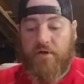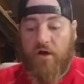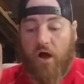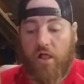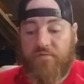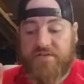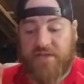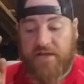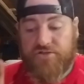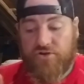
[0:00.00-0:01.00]
all of us
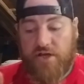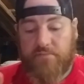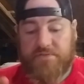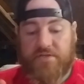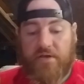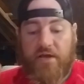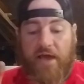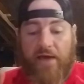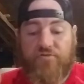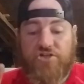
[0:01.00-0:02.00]
had dreams.
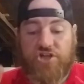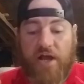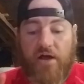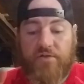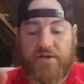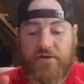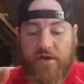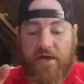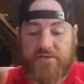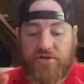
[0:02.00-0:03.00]
Every child
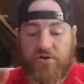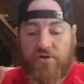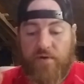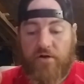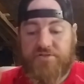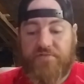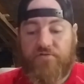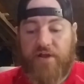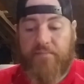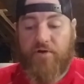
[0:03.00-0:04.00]
has heard a relative
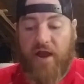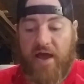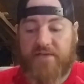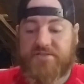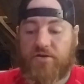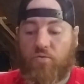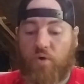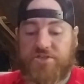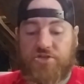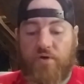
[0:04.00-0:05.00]
or neighbor ask,
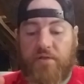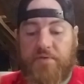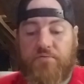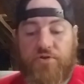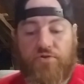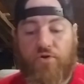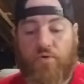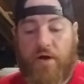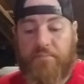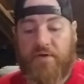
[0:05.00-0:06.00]
What do you want to be when you
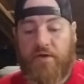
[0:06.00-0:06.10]
grow up?